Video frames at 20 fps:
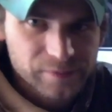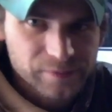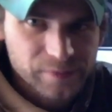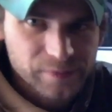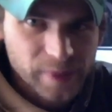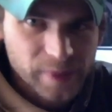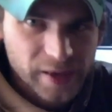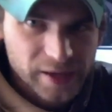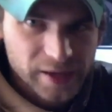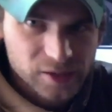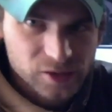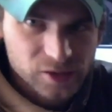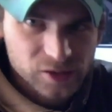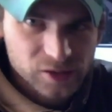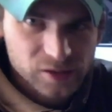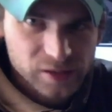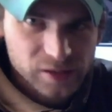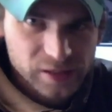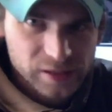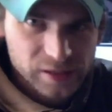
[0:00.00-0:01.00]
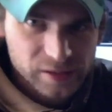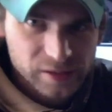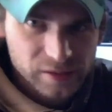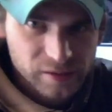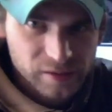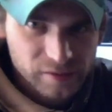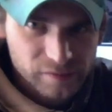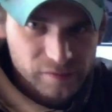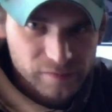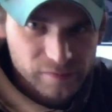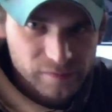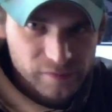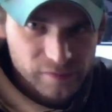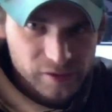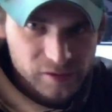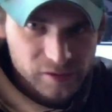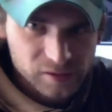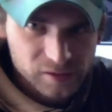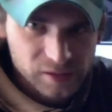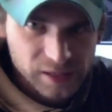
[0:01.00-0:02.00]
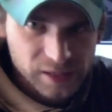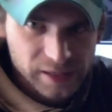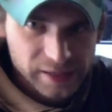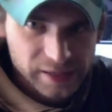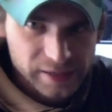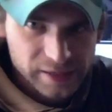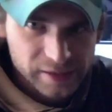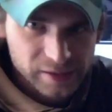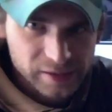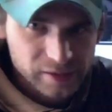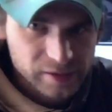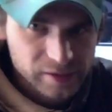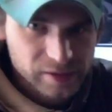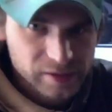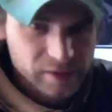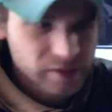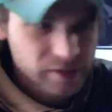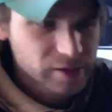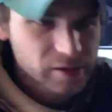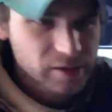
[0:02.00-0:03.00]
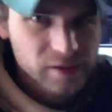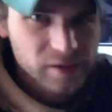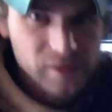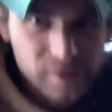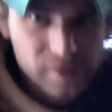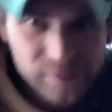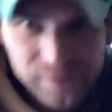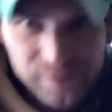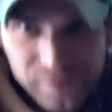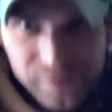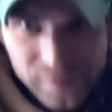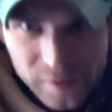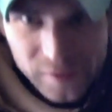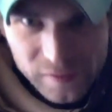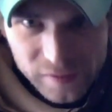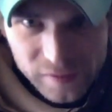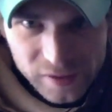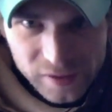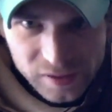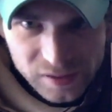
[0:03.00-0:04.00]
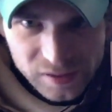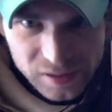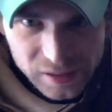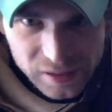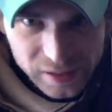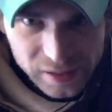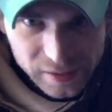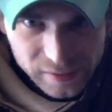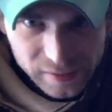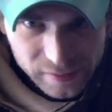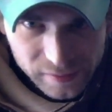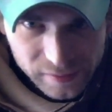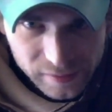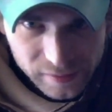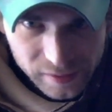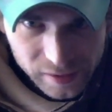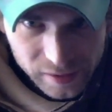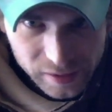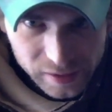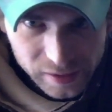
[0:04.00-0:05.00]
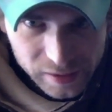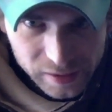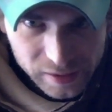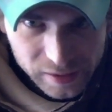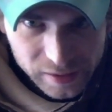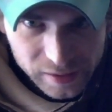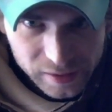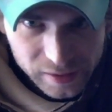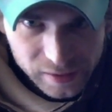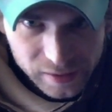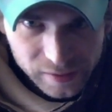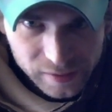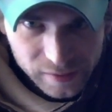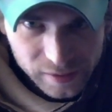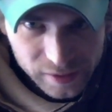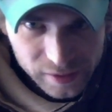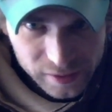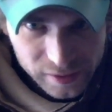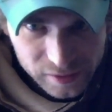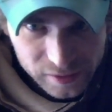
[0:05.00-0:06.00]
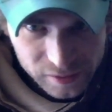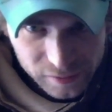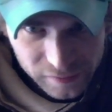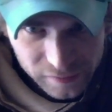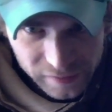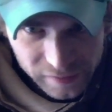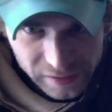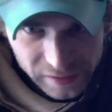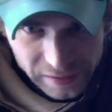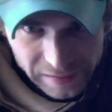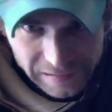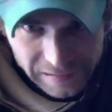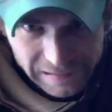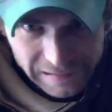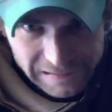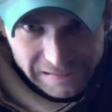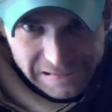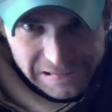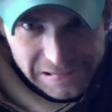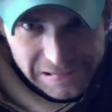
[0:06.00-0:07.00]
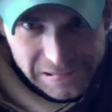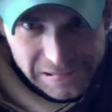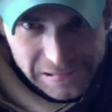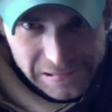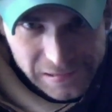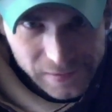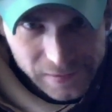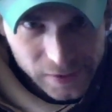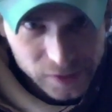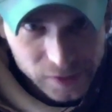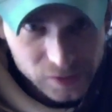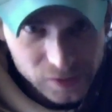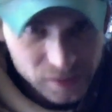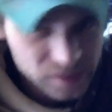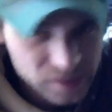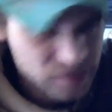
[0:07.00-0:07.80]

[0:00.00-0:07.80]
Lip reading: etched in the first line. I don't know if you can see it. There is no fear, which I just